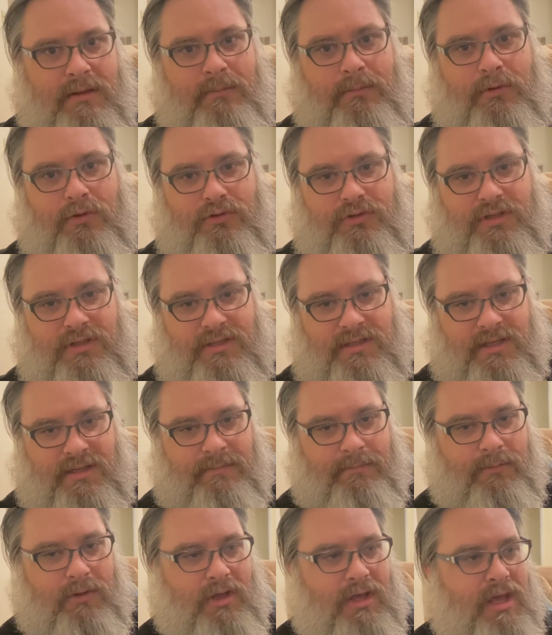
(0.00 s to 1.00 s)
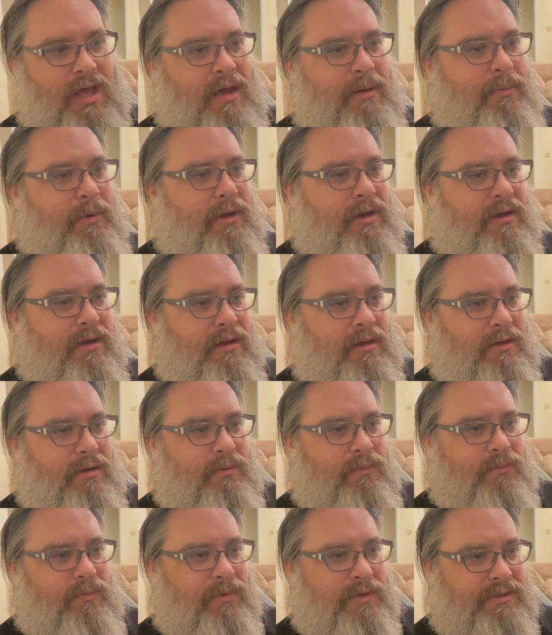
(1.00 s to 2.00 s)
most of the time. But
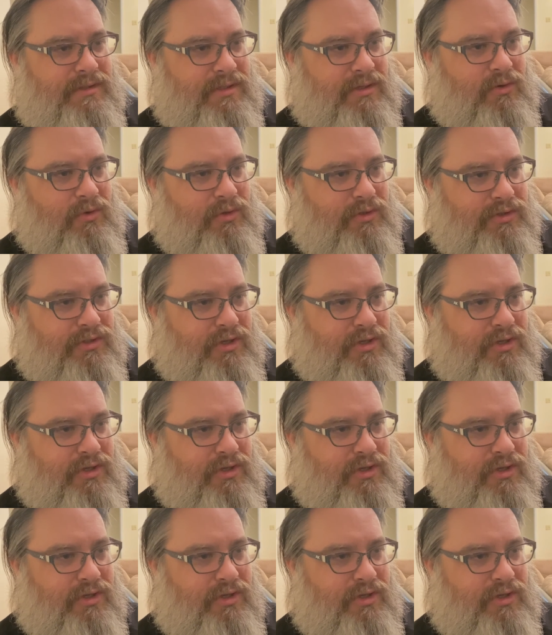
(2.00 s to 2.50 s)
what's it called?